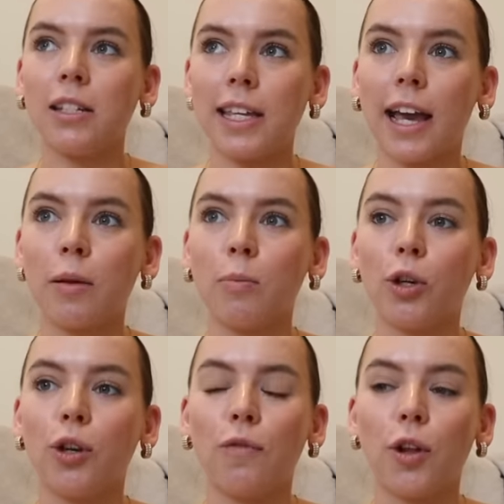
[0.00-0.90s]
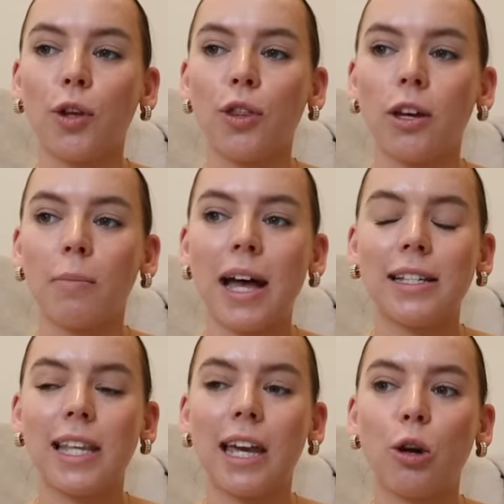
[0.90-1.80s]
The second book, you follow them
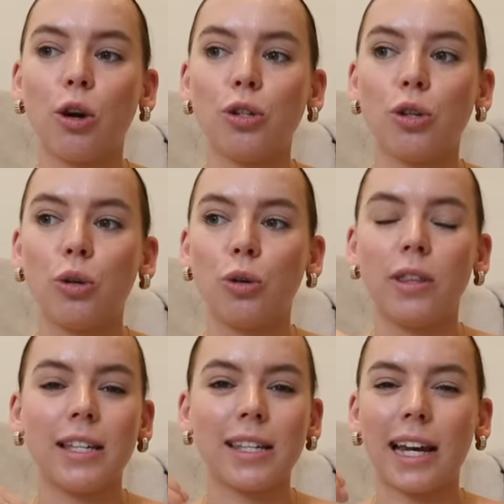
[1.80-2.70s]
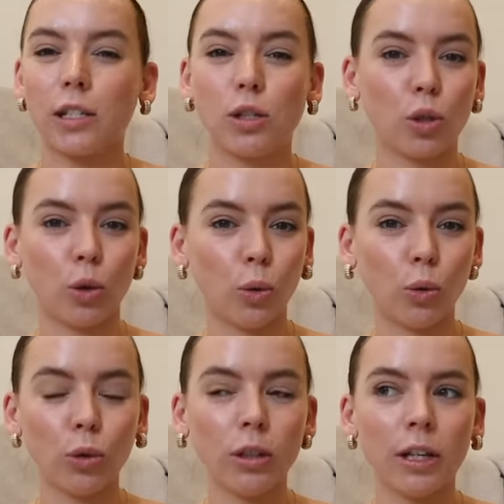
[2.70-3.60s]
as they go to this like
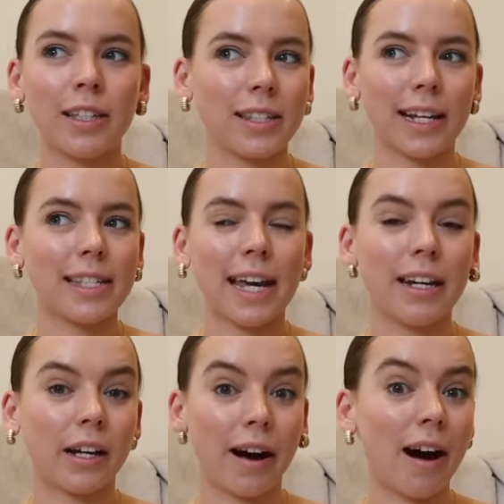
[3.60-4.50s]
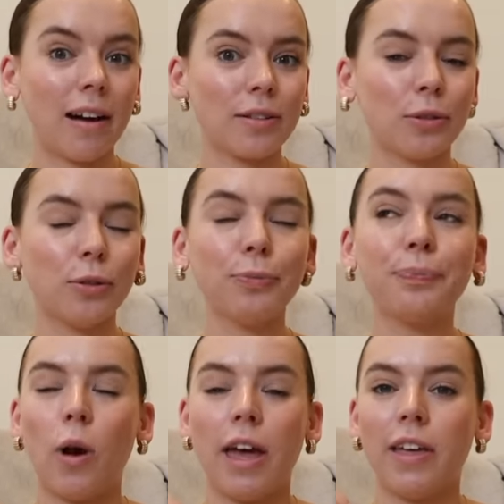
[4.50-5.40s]
school that's like set in a castle
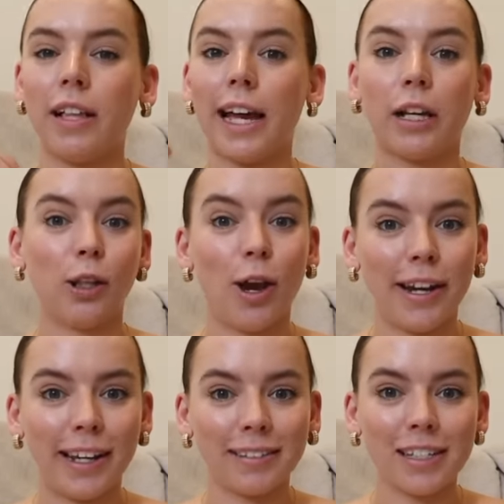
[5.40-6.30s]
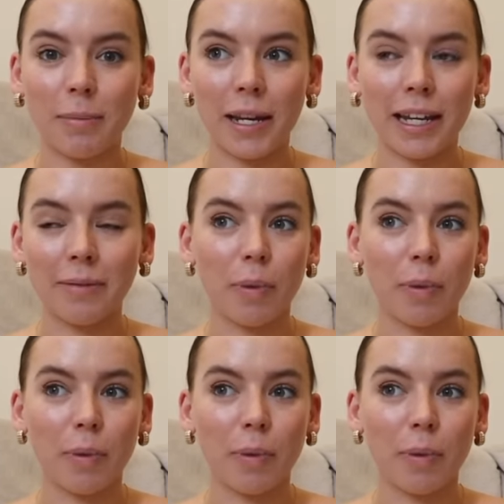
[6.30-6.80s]
where they're like learning to be